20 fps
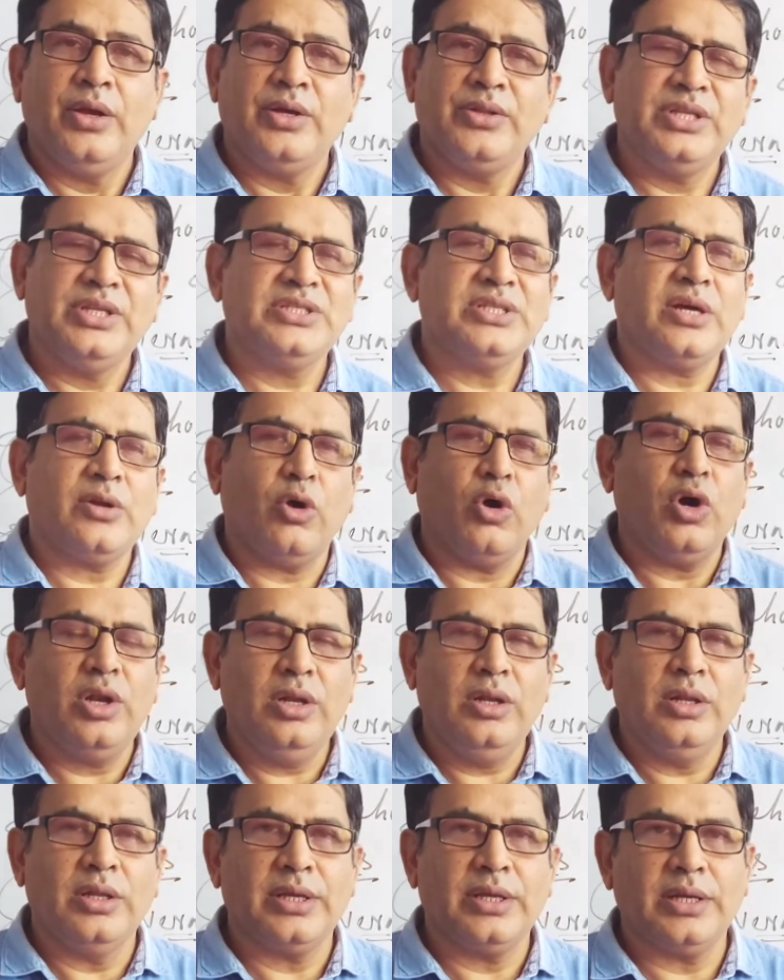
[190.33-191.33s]
these are
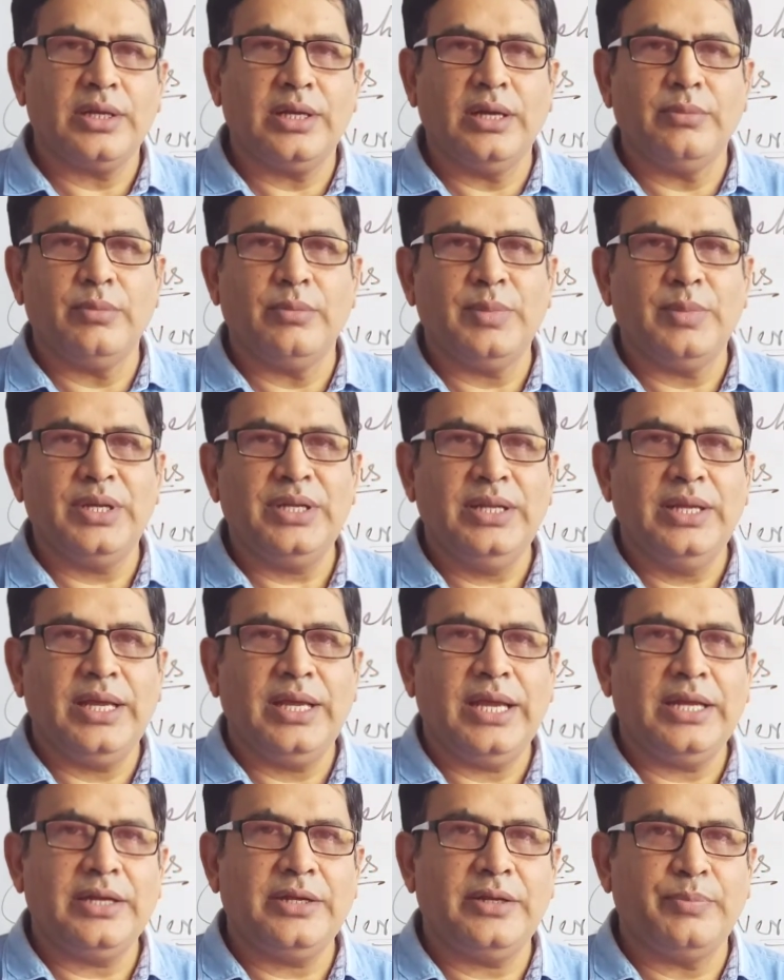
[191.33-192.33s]
all government
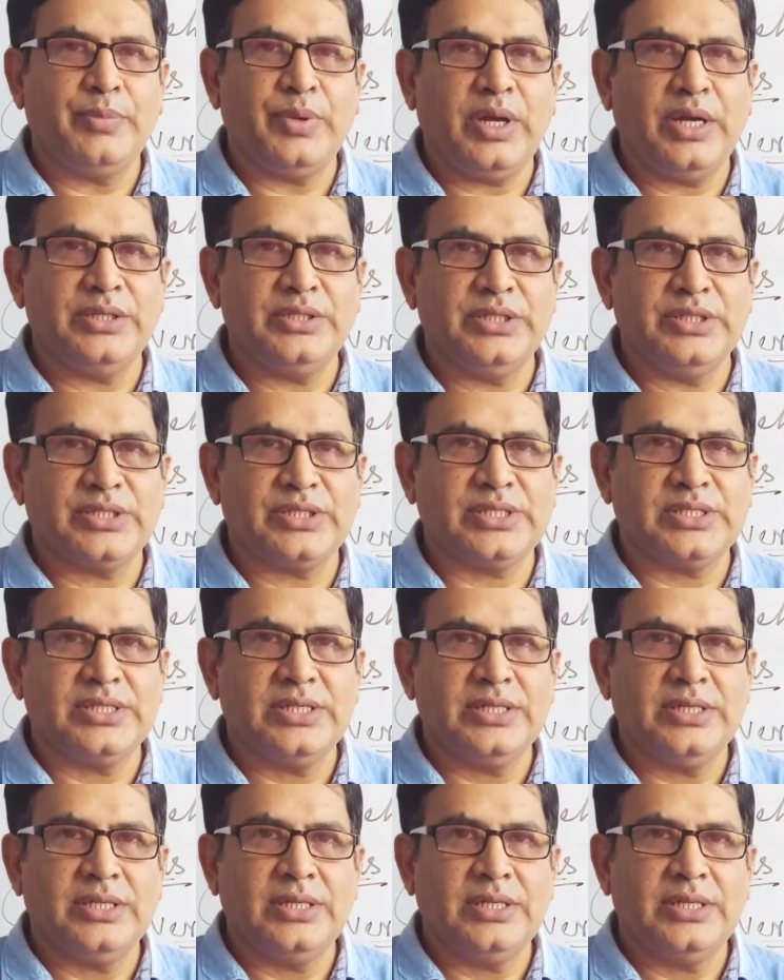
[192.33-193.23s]
enterprises,